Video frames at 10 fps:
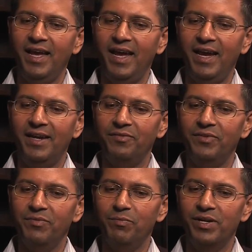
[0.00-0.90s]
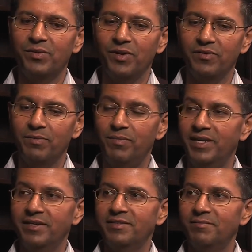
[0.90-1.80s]
And we've built one of the
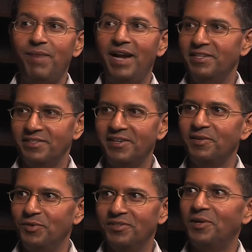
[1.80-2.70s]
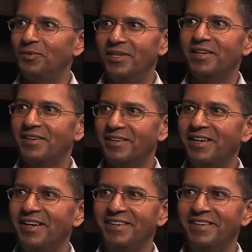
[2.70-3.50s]
biggest, baddest networks out there. Mm.